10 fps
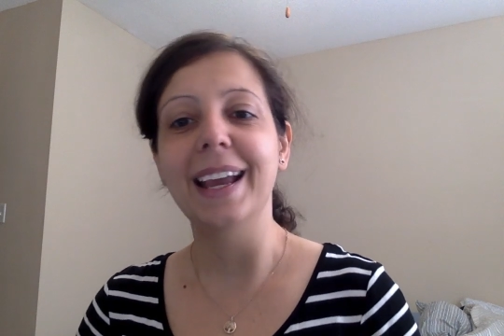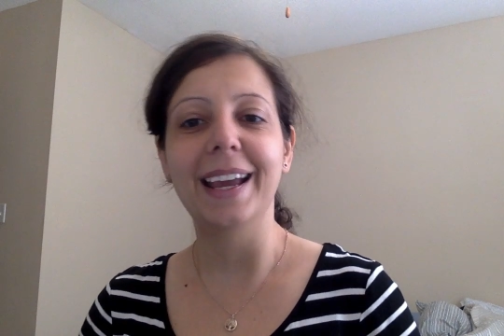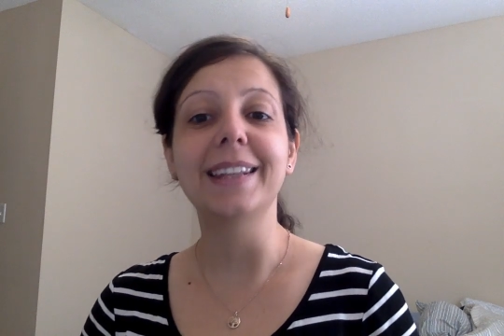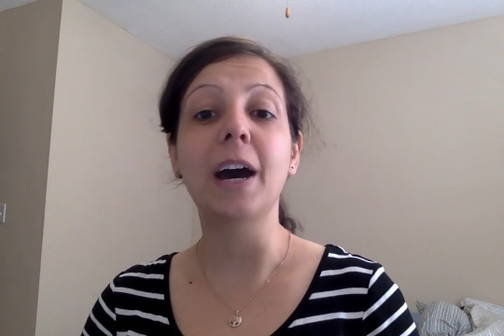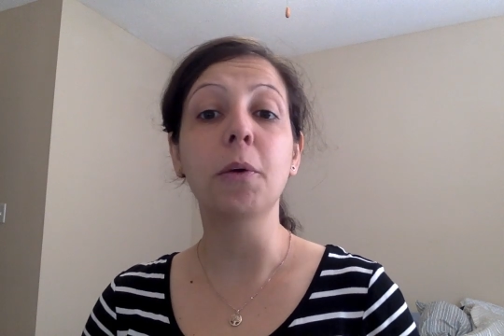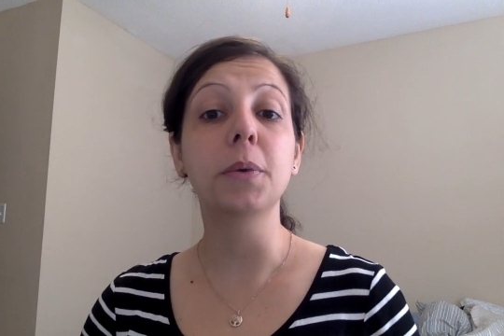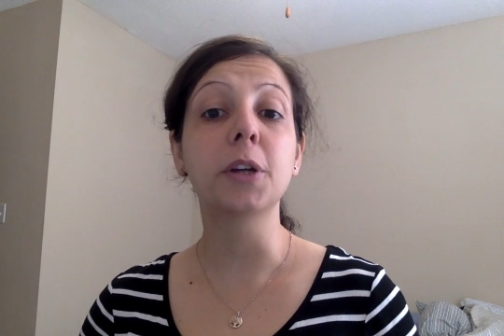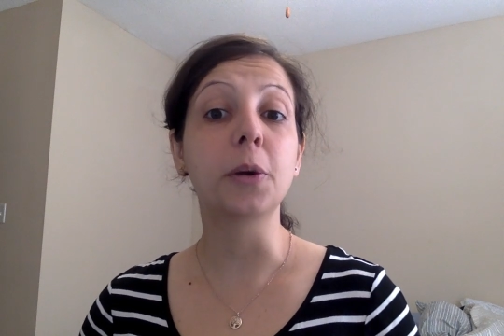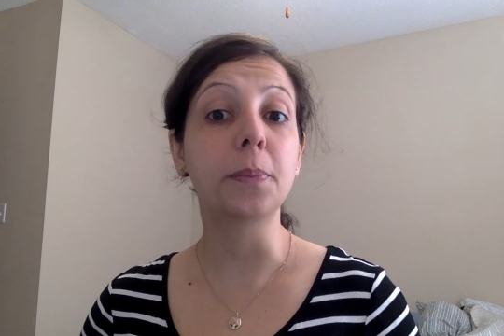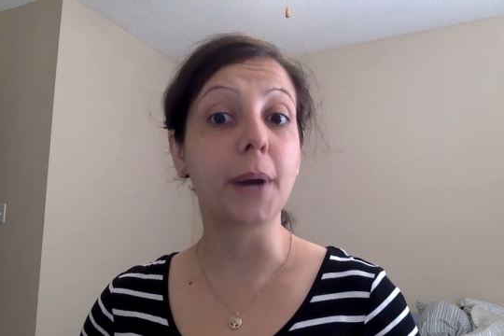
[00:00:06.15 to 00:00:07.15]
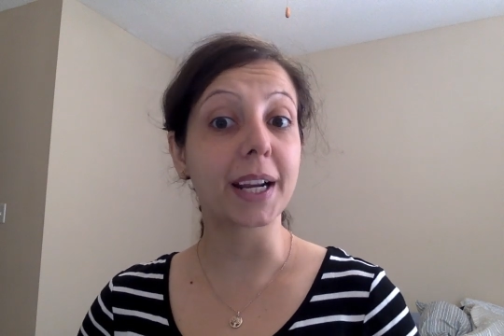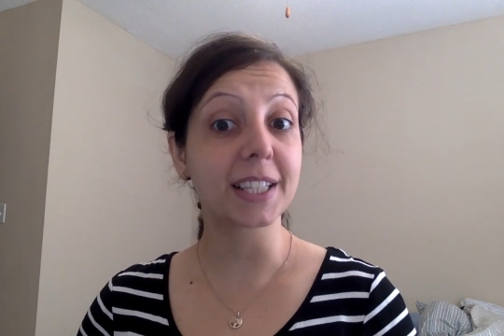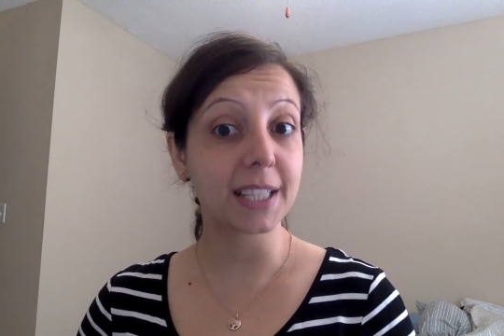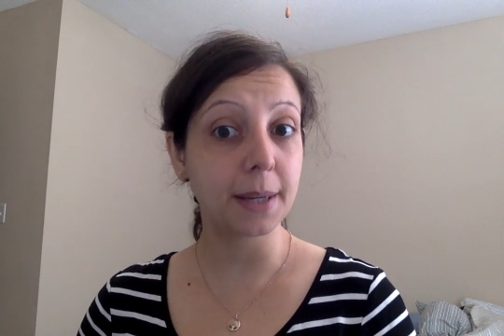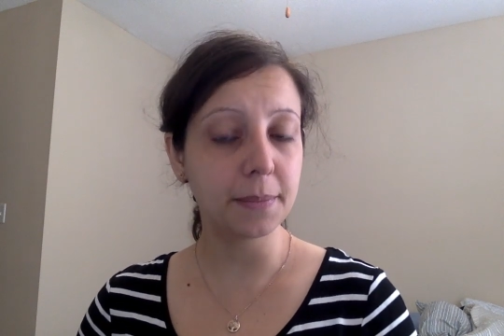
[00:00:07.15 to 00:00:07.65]
And I'll be your
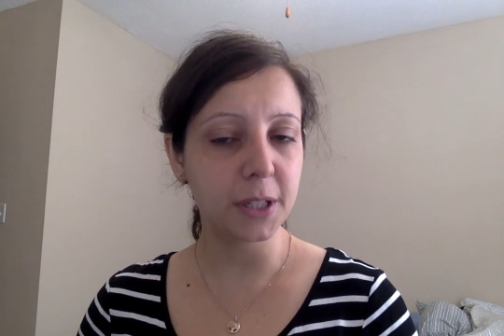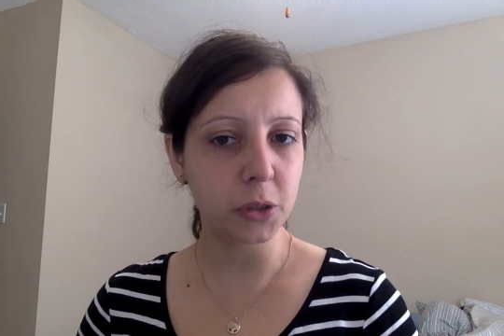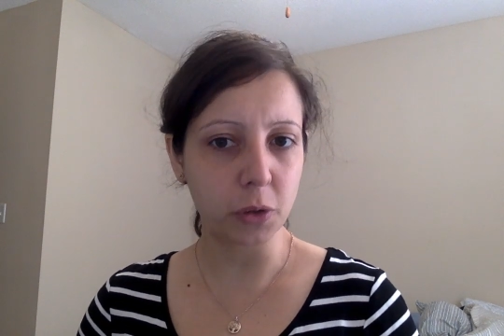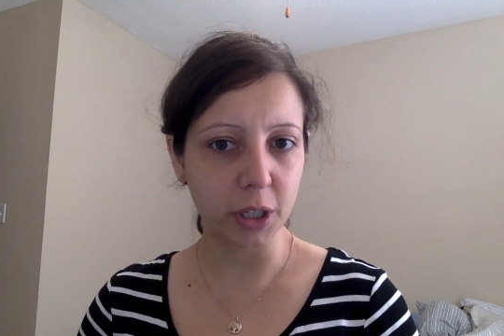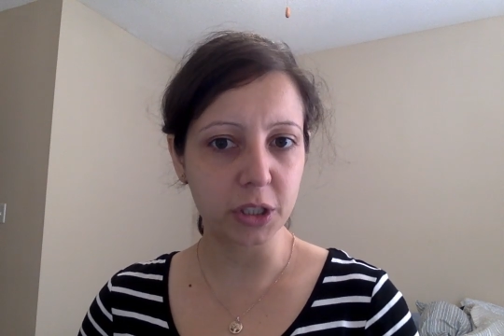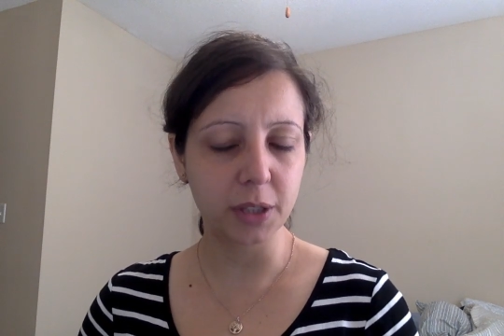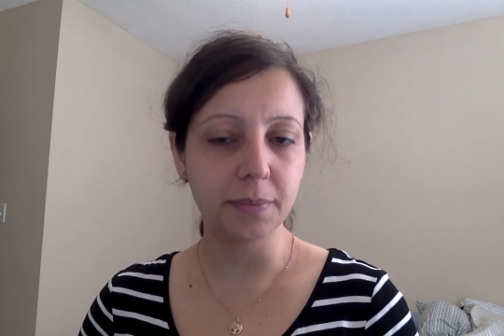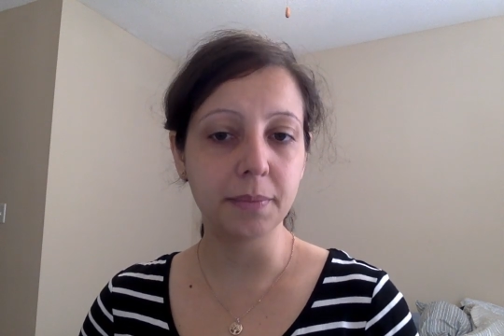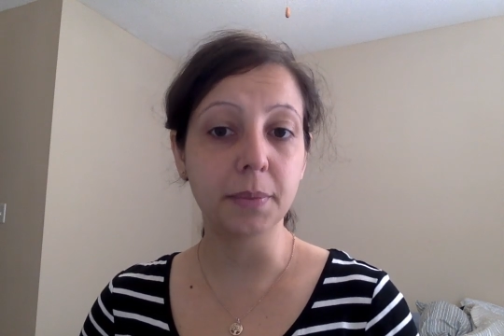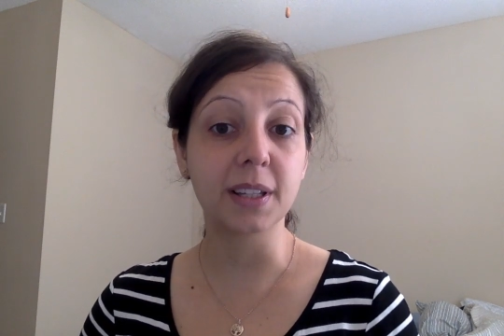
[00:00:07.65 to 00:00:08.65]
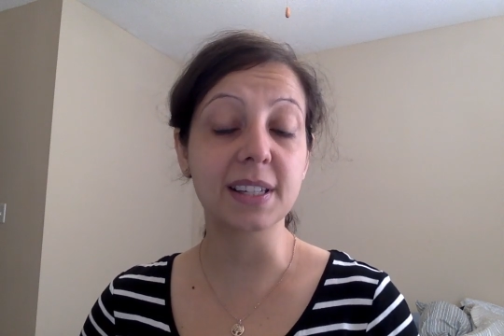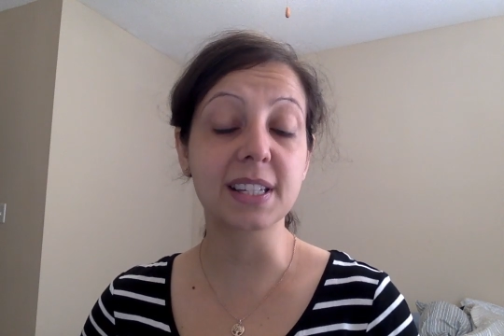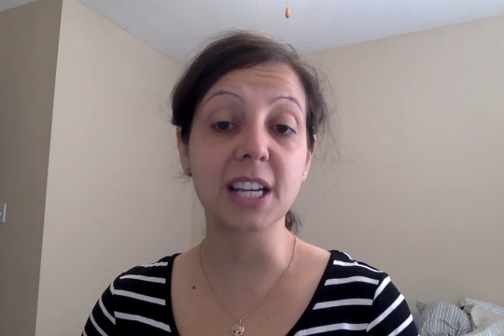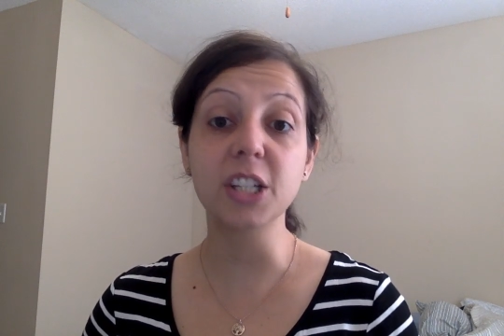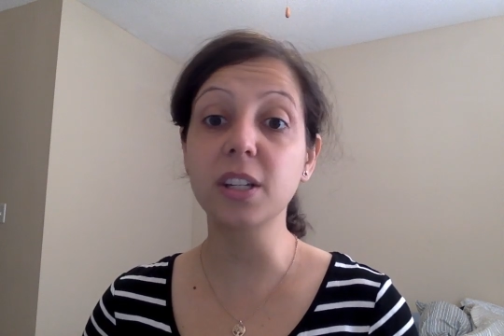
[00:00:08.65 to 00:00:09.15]
practicum instructor,
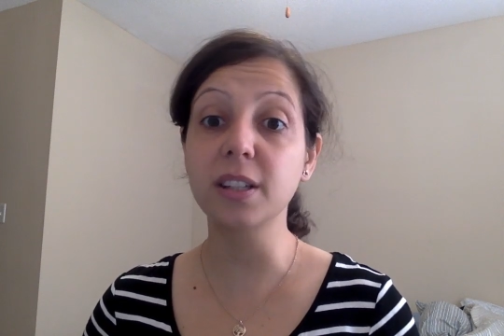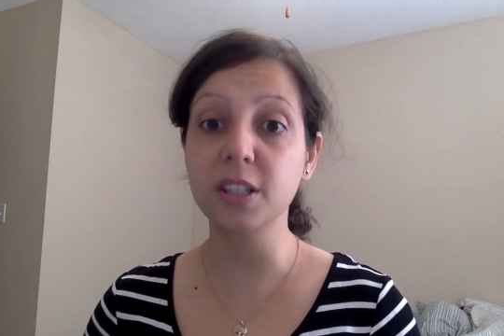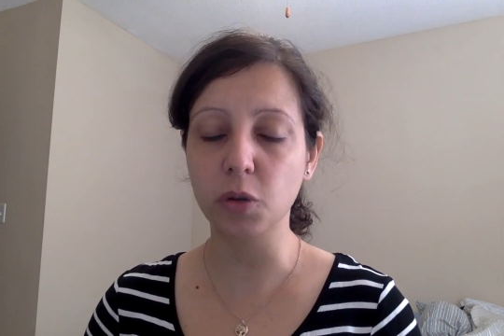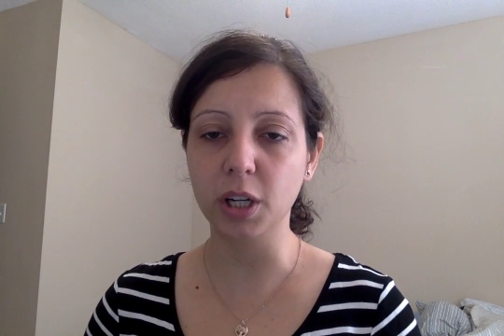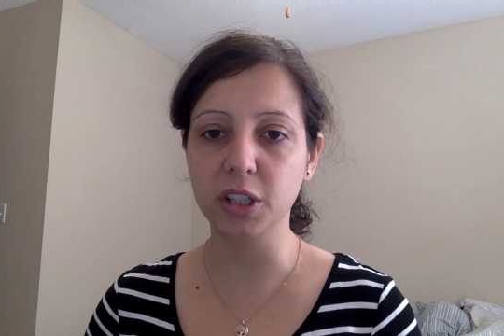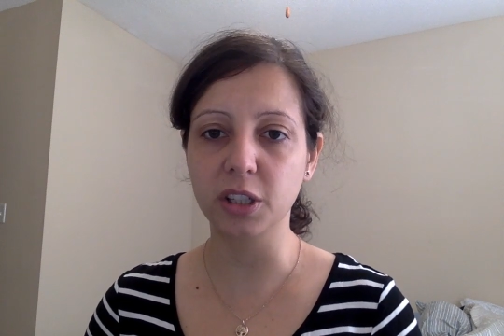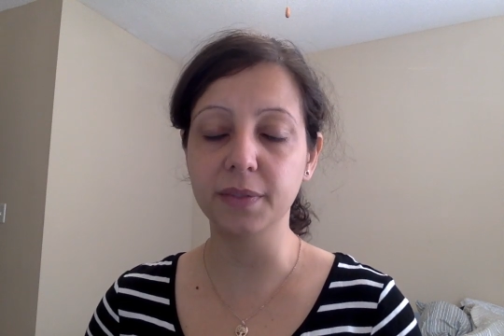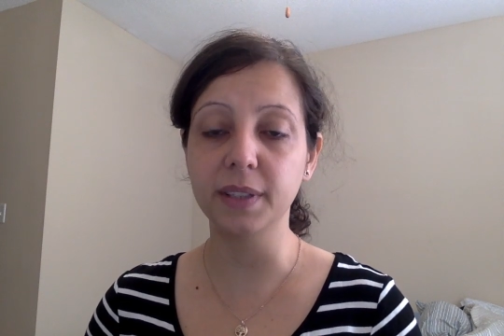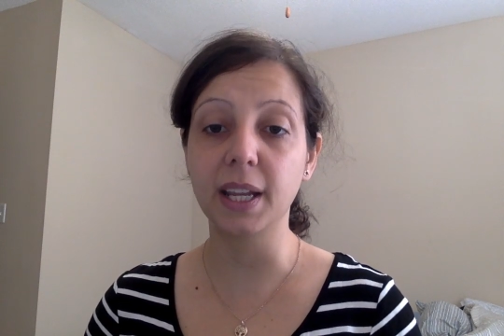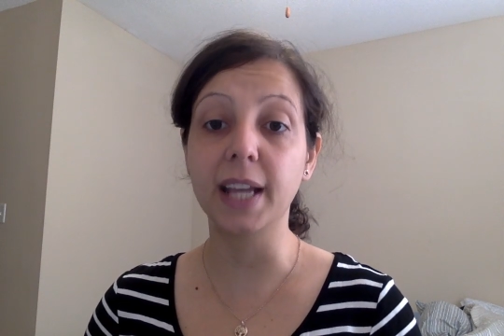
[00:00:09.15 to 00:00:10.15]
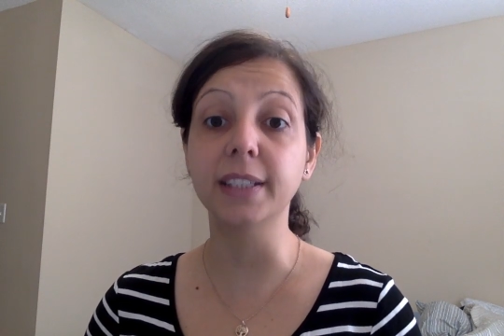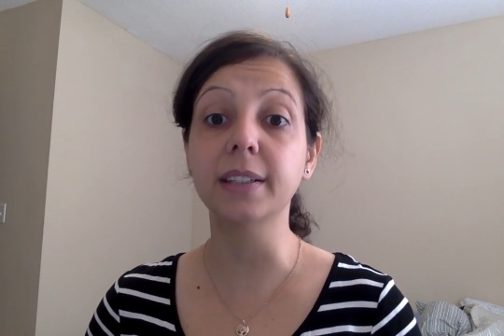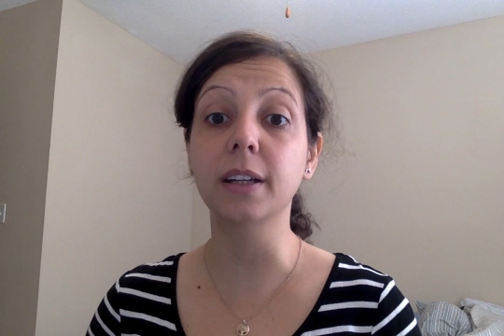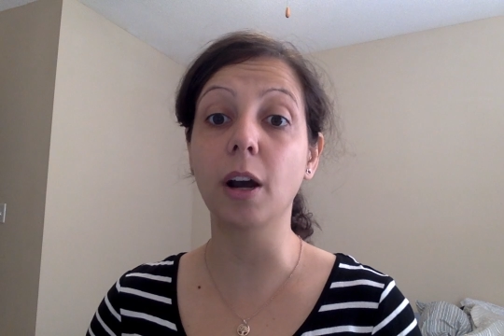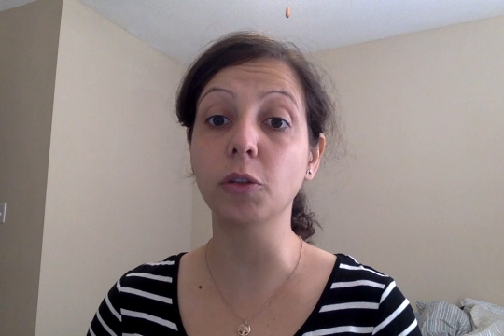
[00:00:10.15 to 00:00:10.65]
pronunciation instructor,
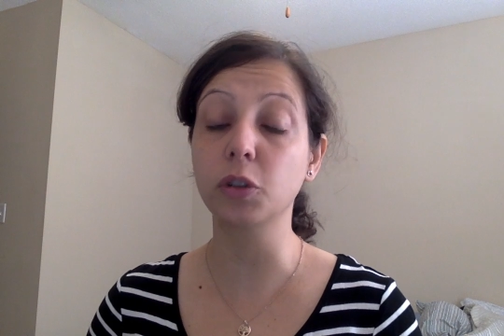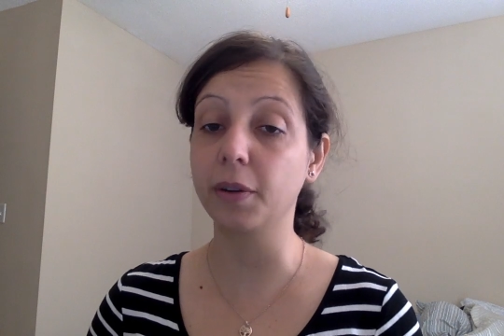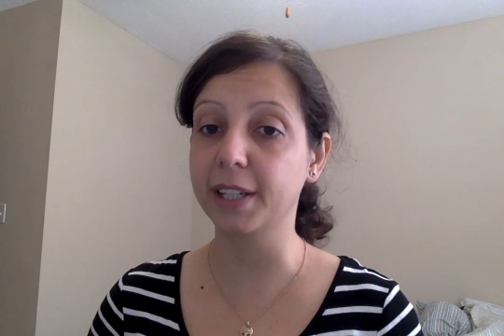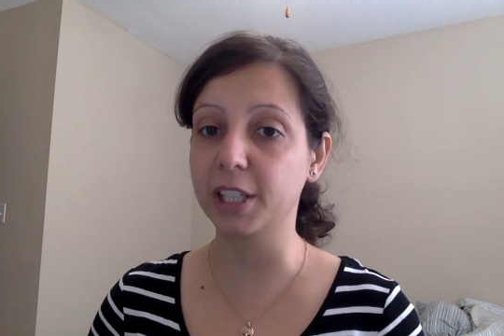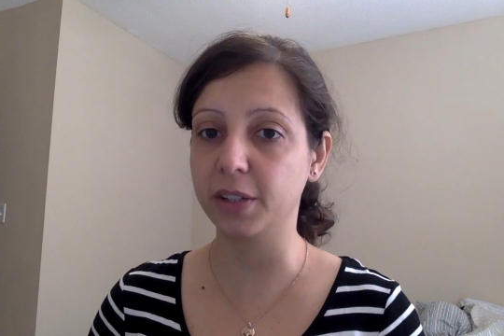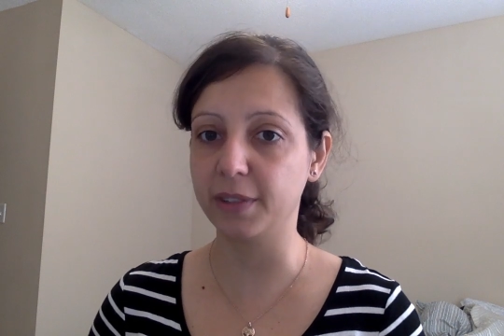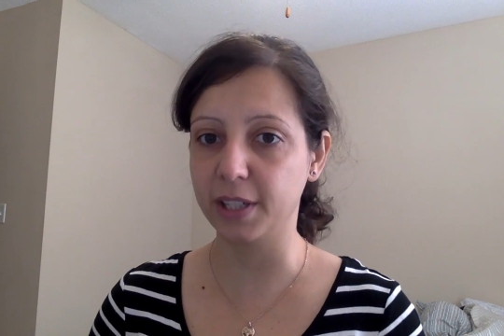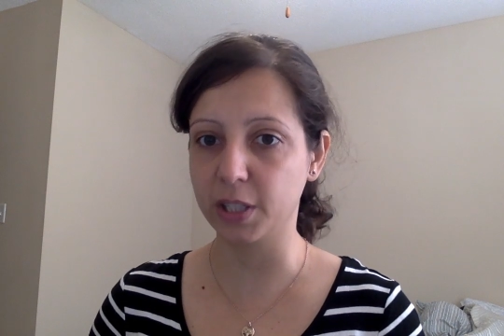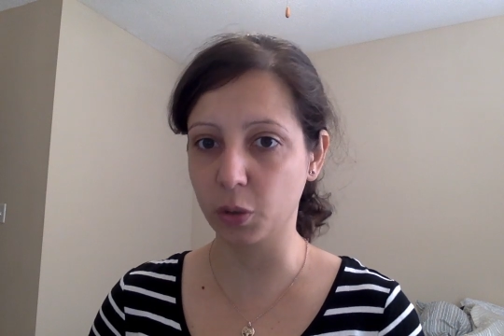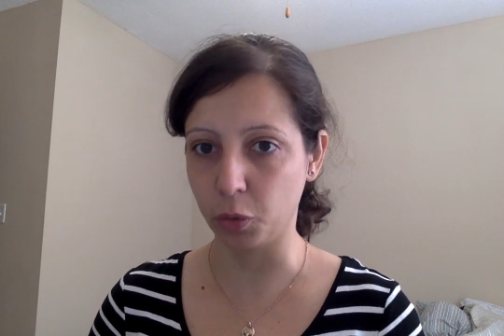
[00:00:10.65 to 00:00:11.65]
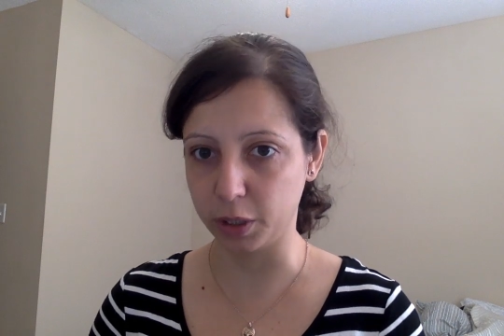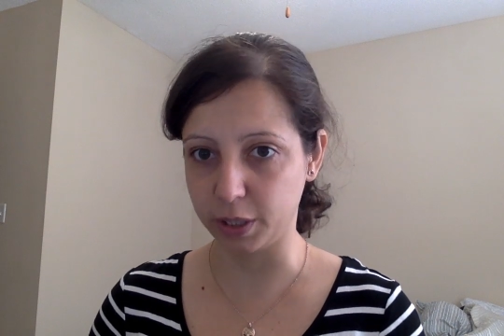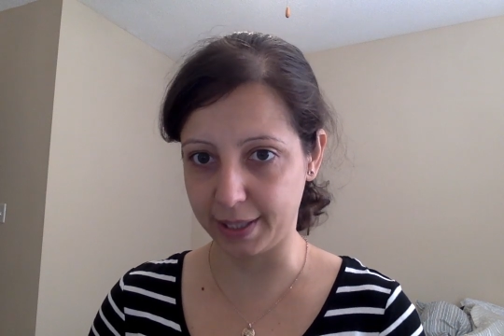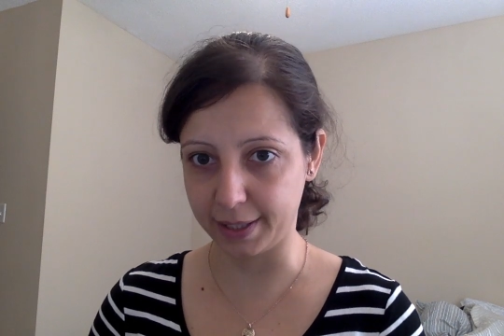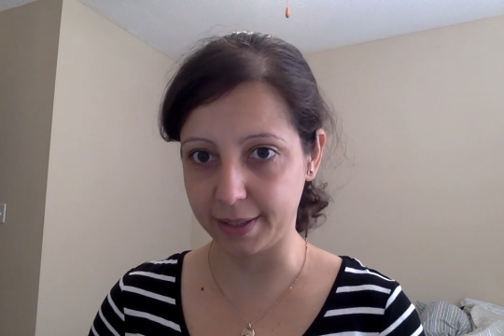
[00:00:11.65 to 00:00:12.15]
and cultural activities
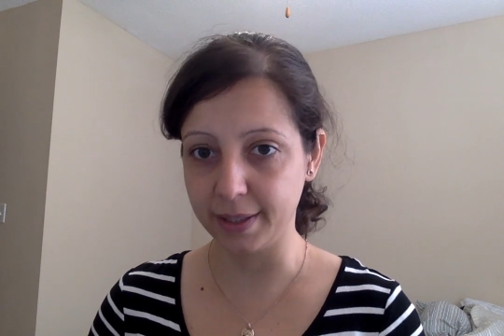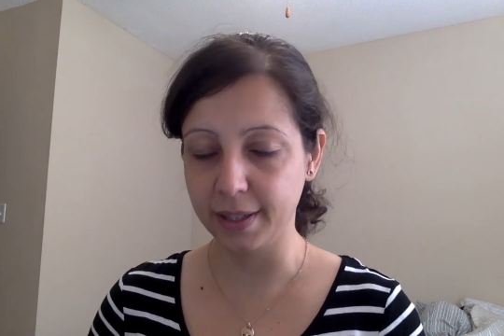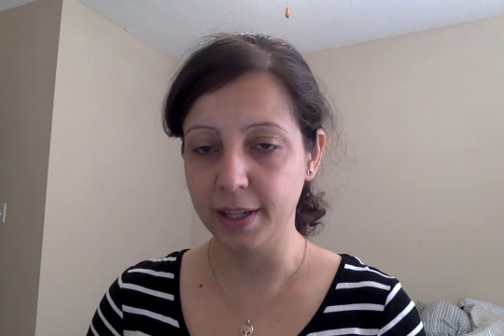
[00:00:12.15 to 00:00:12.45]
coordinator.